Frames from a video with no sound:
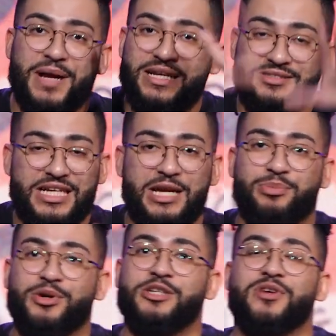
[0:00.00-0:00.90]
Pastor Gabe
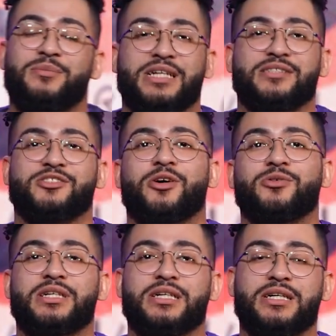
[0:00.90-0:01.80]
preached from, and it's so
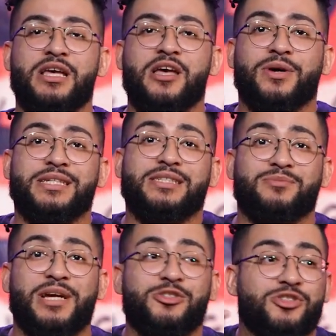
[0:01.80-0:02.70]
good, where he says,
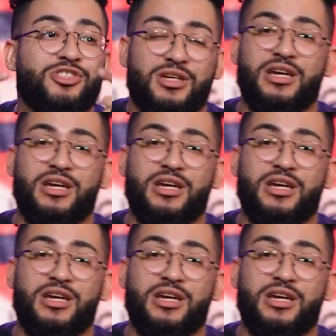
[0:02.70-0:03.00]
man, you should